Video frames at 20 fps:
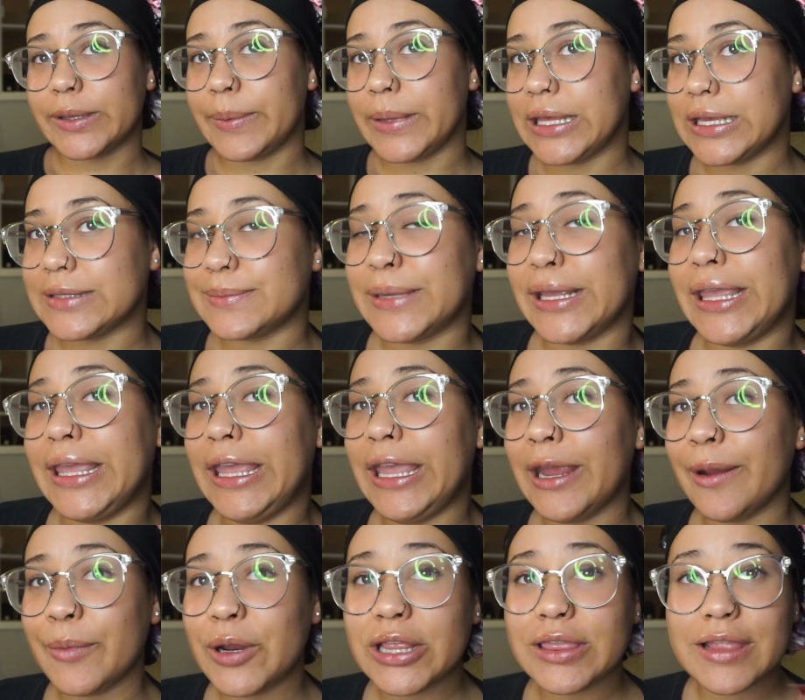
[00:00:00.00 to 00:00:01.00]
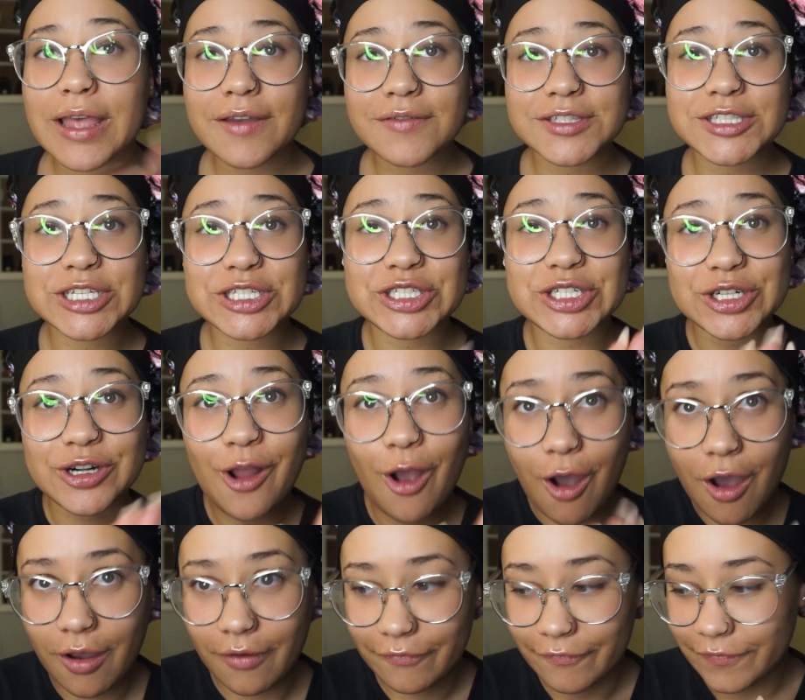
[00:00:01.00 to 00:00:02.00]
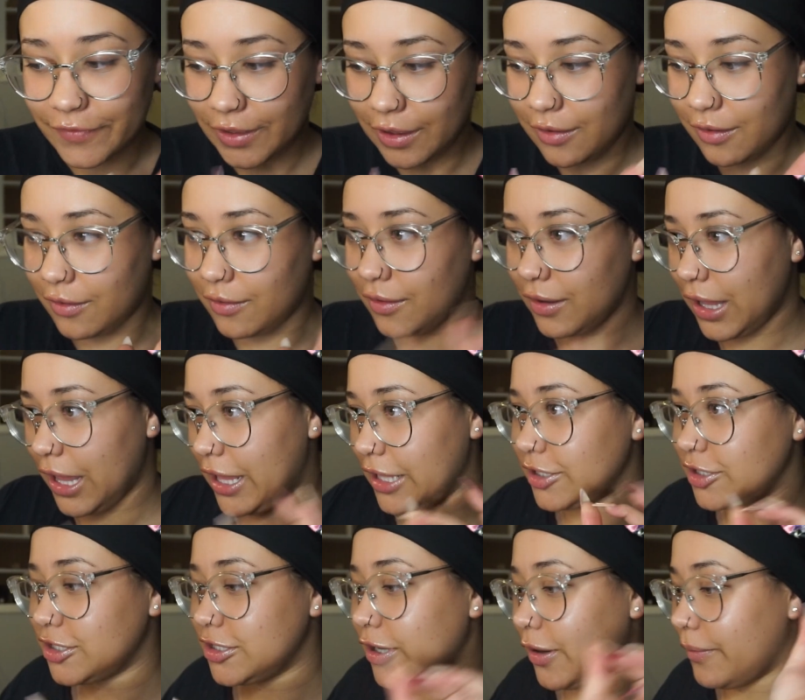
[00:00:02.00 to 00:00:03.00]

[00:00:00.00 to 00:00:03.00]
because my camera loves to turn off, y'all. Okay, so